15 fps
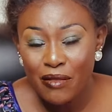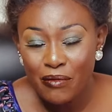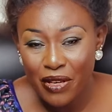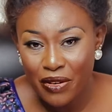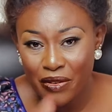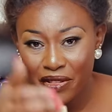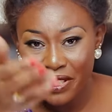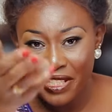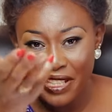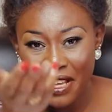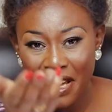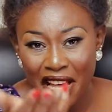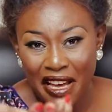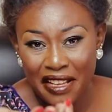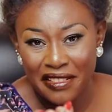Because in
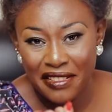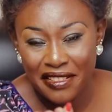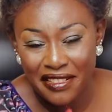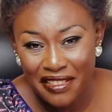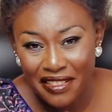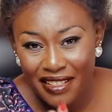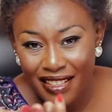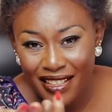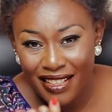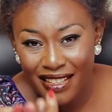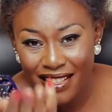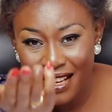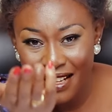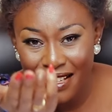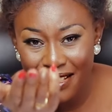the hands,
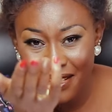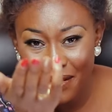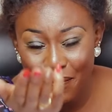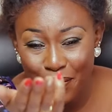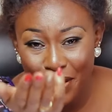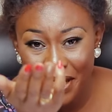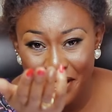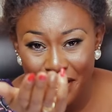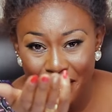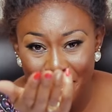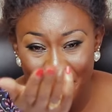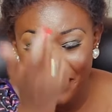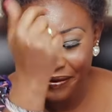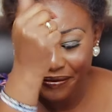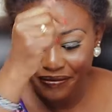there is
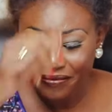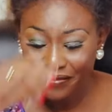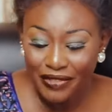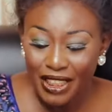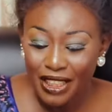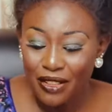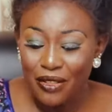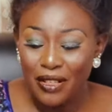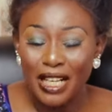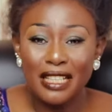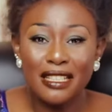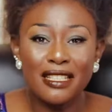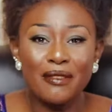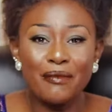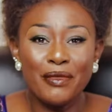impartation. Look
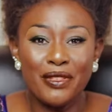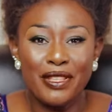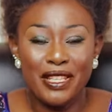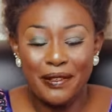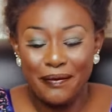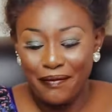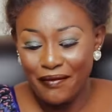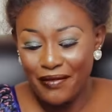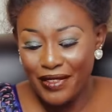at Timothy.